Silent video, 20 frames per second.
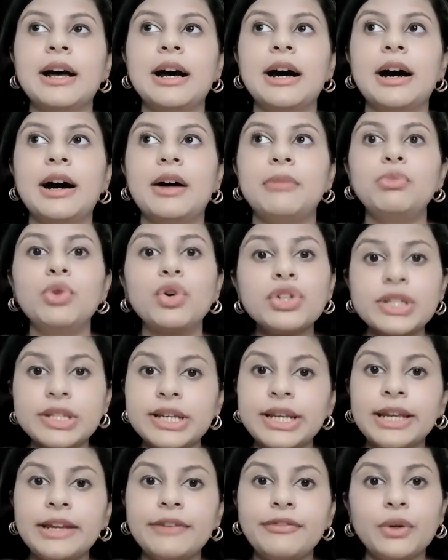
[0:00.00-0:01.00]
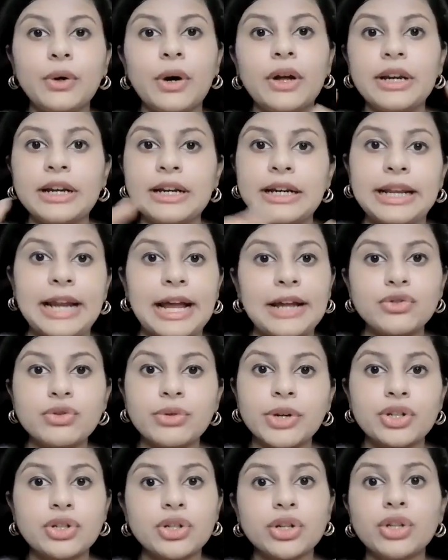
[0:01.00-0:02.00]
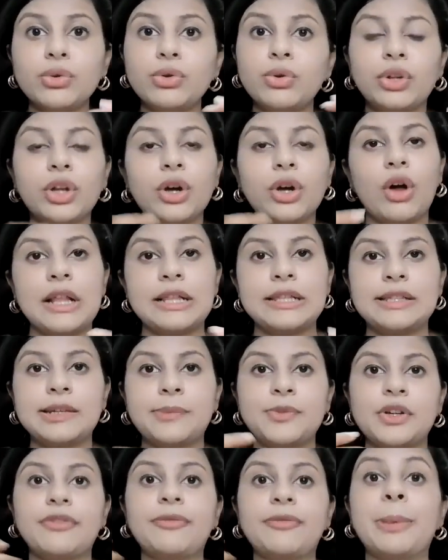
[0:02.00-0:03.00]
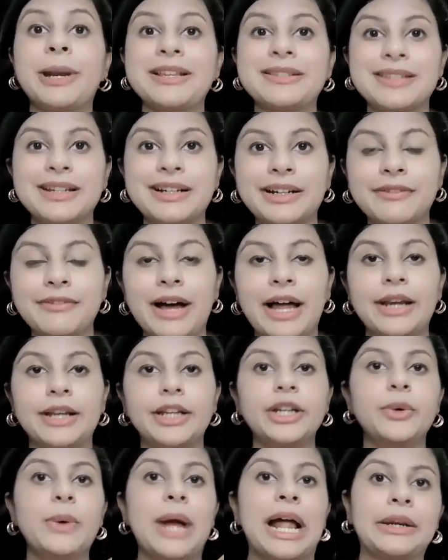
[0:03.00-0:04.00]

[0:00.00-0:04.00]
mostly if you are in graduation, you know the concepts of present value,